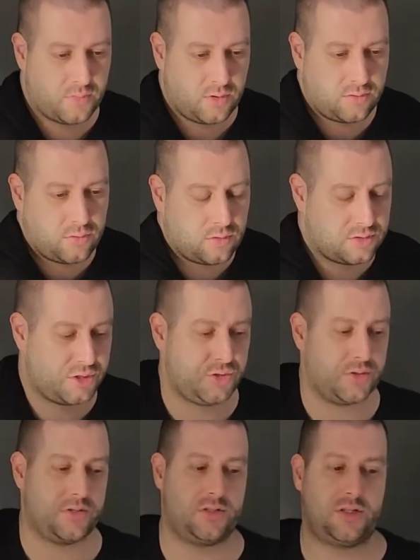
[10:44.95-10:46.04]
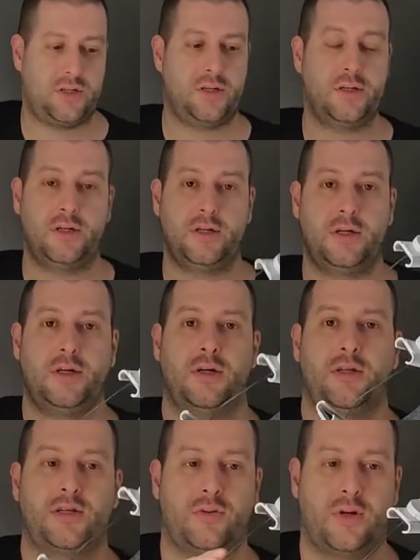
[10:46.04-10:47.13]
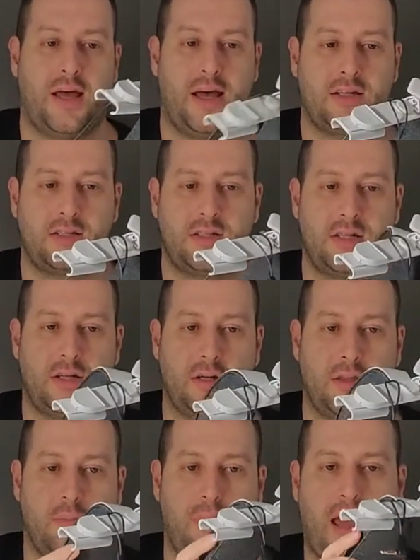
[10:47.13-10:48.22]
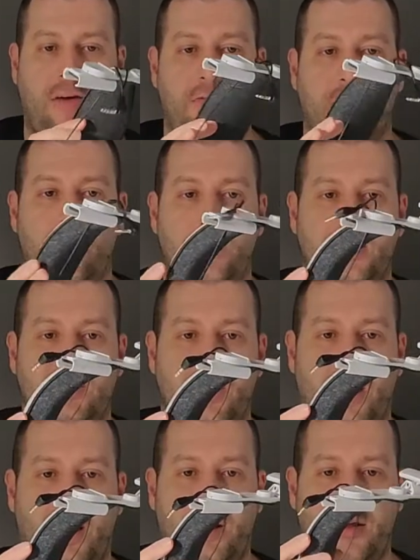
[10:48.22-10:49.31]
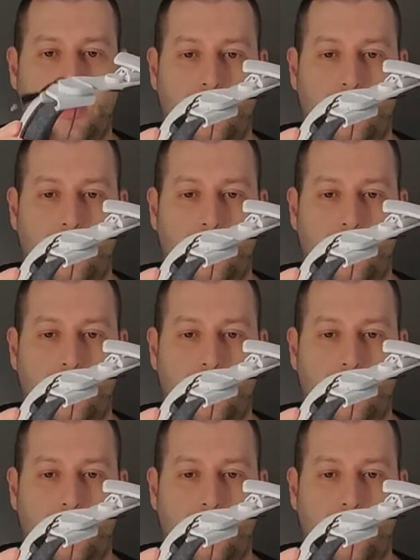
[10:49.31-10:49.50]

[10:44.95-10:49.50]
Of course, as you can see, this one has the black foam inside,